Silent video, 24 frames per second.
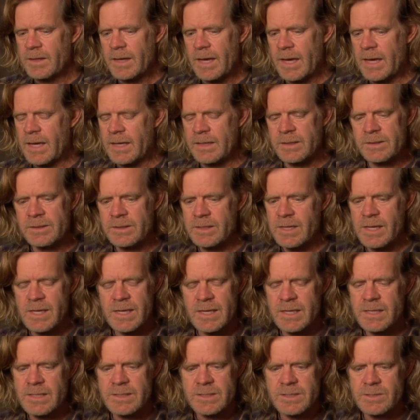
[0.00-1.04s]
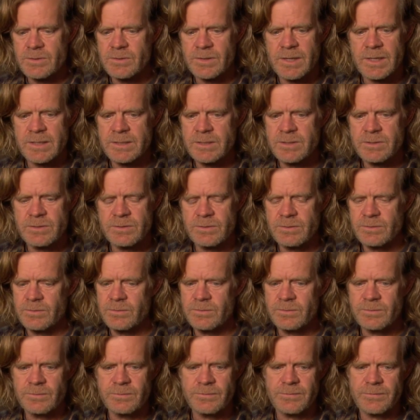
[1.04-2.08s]
and he's tried
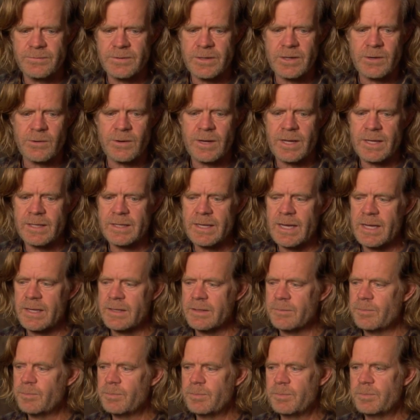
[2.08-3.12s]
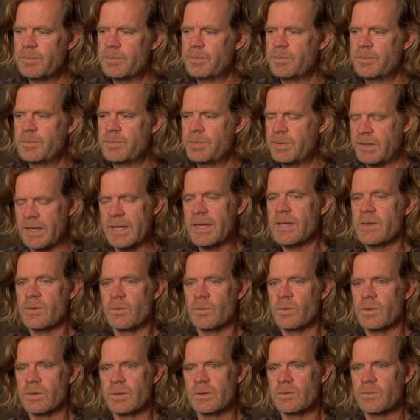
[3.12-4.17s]
to figure out how to play the
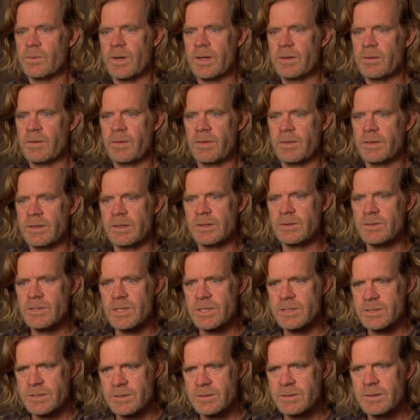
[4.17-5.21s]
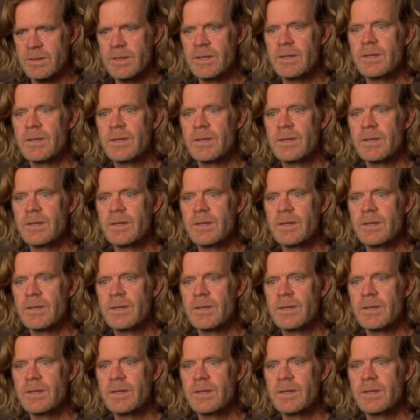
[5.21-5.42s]
world rather than just